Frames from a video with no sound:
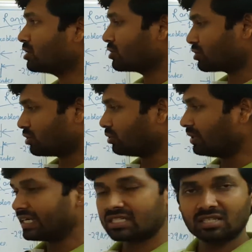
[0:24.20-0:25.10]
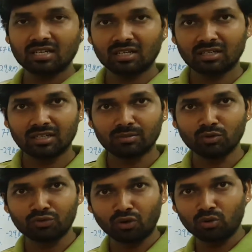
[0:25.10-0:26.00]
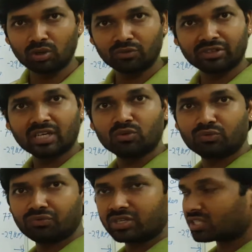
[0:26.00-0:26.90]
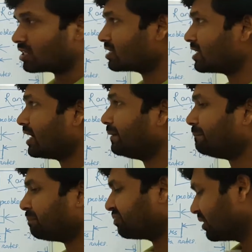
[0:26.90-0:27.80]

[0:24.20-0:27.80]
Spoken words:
So let's move forward without wasting time.